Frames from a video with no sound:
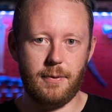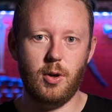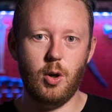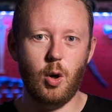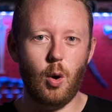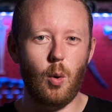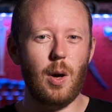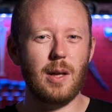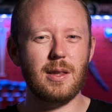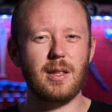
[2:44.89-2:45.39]
You
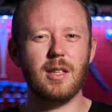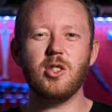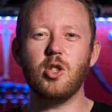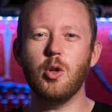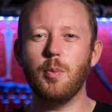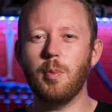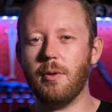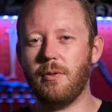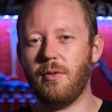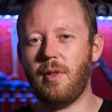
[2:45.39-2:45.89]
don't want the
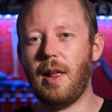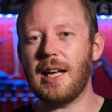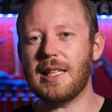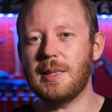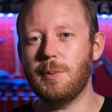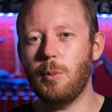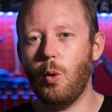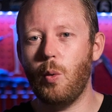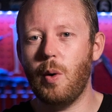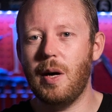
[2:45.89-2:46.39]
super
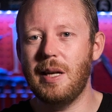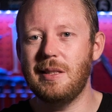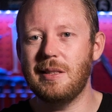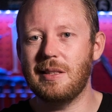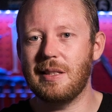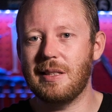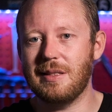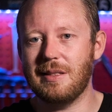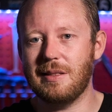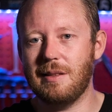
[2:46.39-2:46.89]
flexible ones
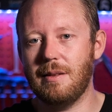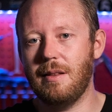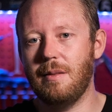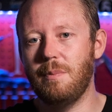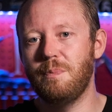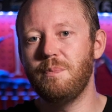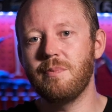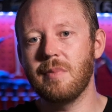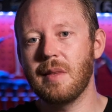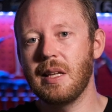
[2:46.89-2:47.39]
because then